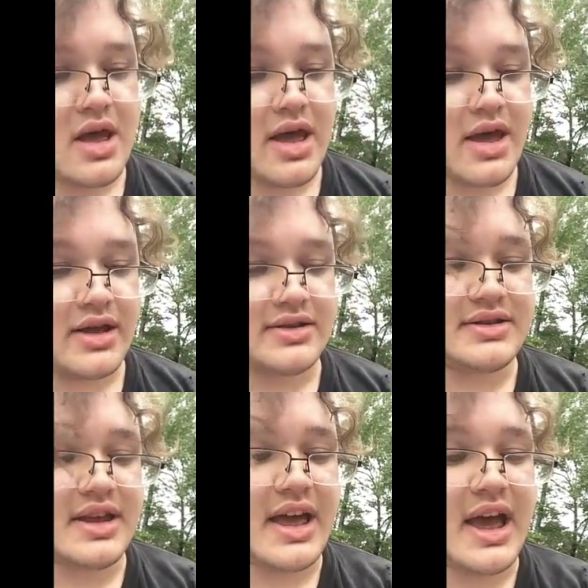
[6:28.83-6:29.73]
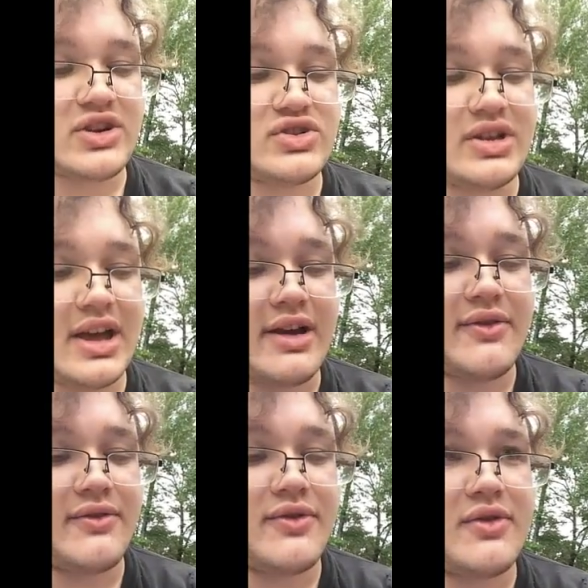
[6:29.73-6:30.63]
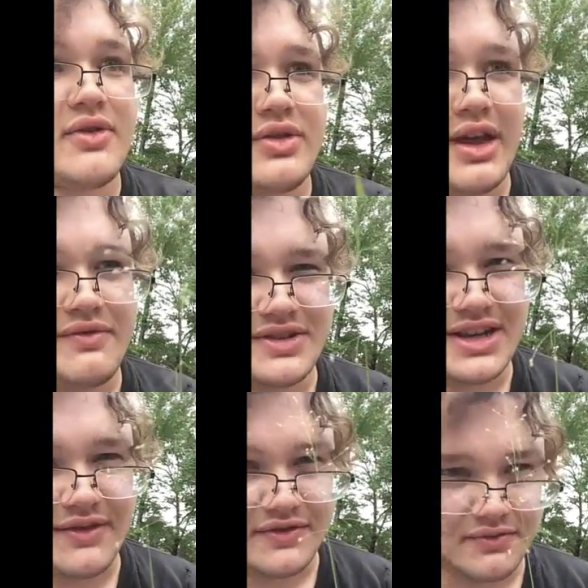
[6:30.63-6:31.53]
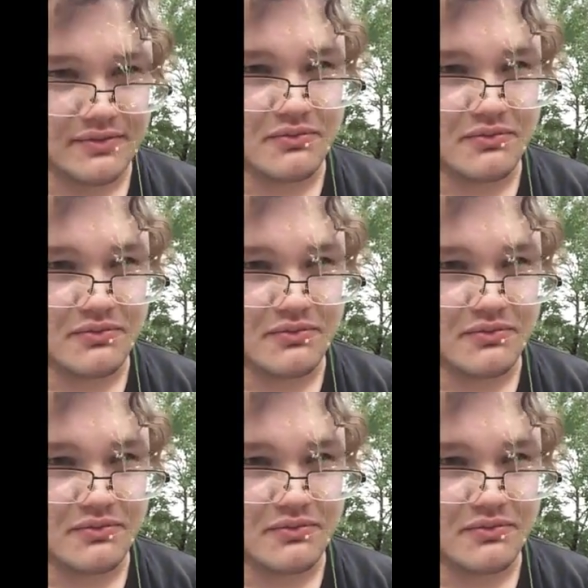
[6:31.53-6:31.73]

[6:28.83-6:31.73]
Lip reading: And they actually have this kind of,